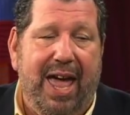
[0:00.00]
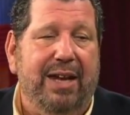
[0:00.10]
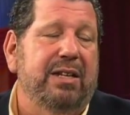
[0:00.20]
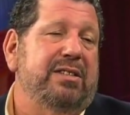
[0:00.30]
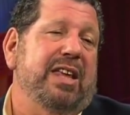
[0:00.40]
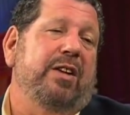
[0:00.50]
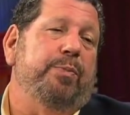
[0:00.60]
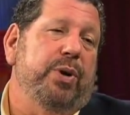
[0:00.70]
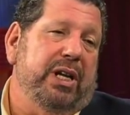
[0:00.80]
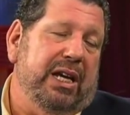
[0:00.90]
and instead
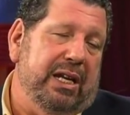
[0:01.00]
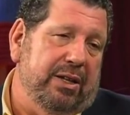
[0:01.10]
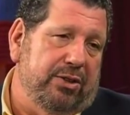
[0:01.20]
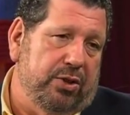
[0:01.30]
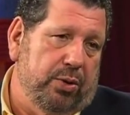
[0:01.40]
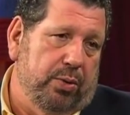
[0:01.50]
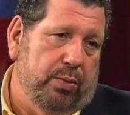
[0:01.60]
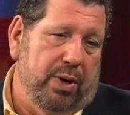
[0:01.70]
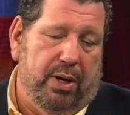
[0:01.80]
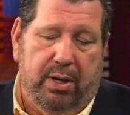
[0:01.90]
of putting it
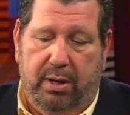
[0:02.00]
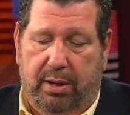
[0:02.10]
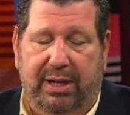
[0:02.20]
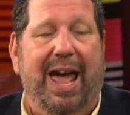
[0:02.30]
into uh,